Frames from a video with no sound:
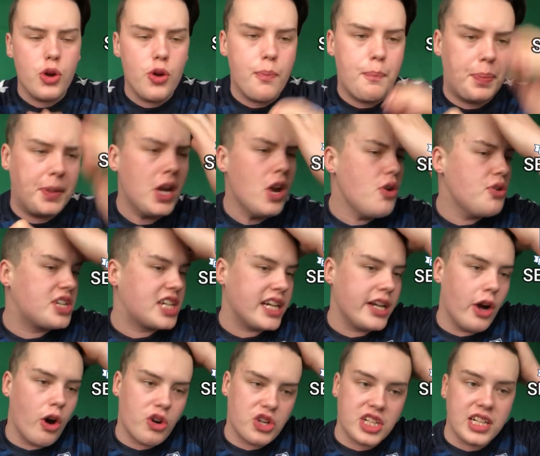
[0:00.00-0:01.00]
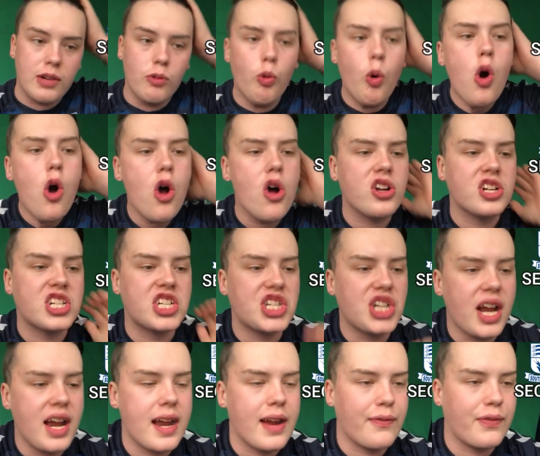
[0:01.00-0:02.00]
you beauty, Oxley, what a
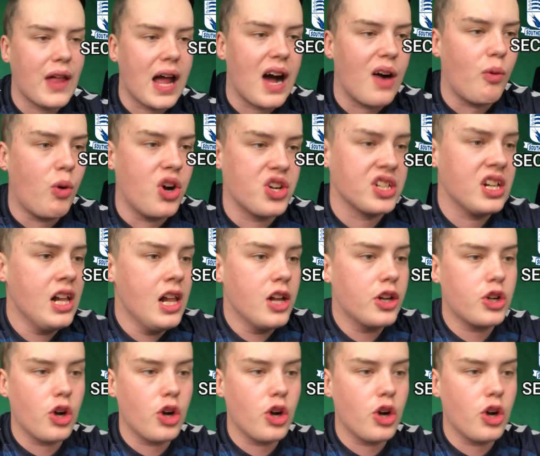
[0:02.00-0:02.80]
save that was.